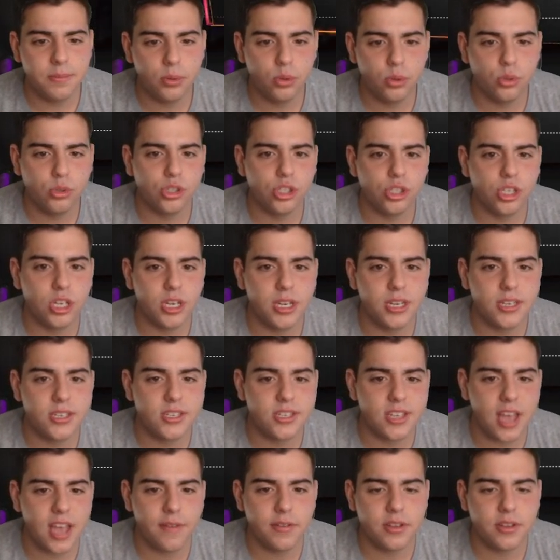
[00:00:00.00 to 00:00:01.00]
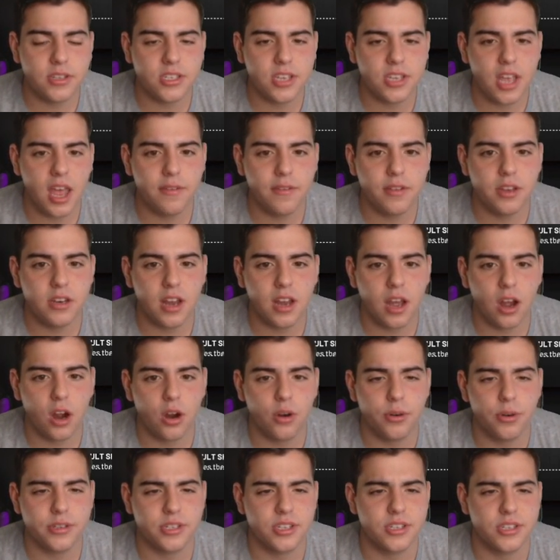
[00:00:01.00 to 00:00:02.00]
Boost Cheese, 7-7,
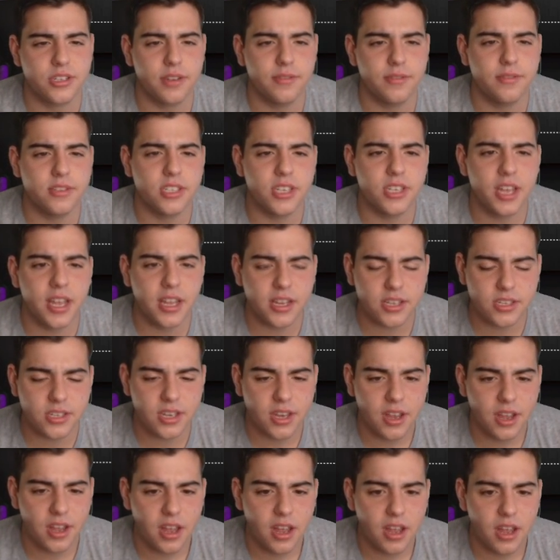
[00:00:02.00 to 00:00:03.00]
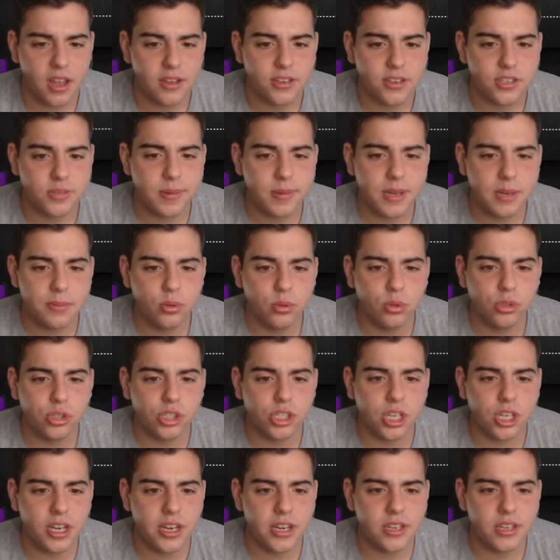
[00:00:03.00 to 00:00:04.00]
or is he 7-6? Speed Boost
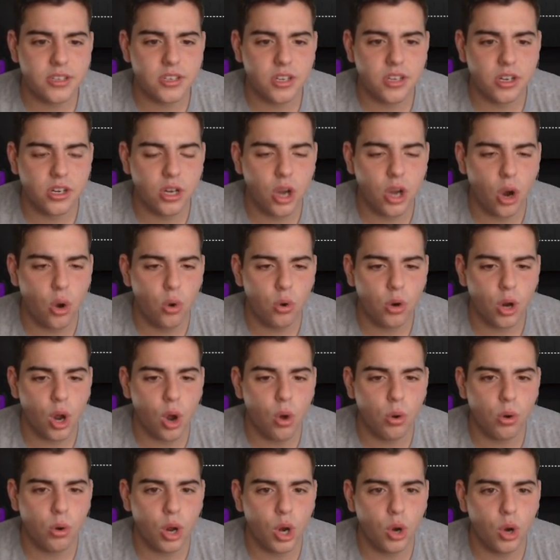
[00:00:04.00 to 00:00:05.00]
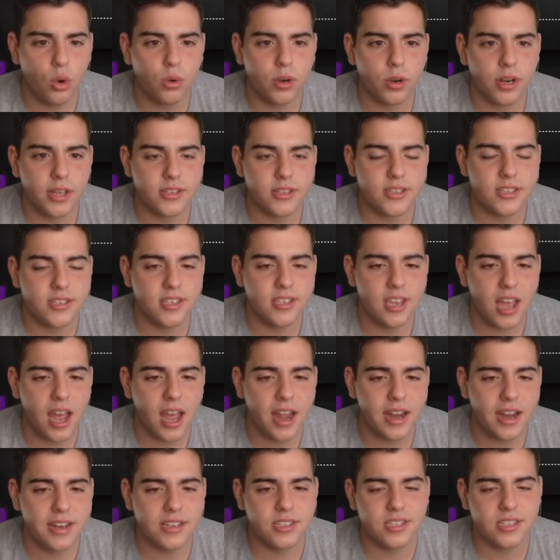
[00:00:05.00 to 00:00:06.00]
Cheese, GOAT, GOAT, GOAT,
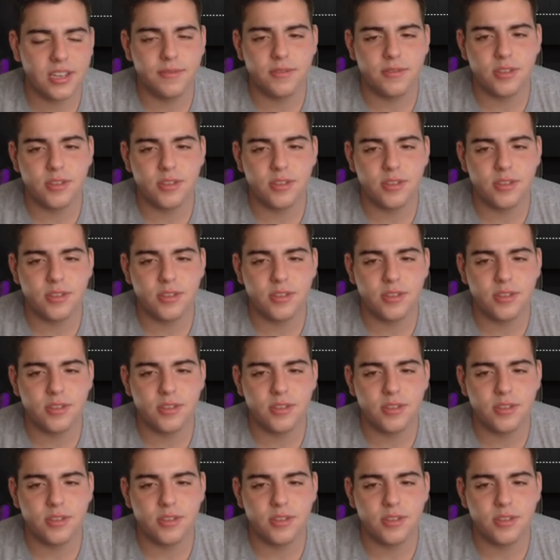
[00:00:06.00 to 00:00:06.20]
77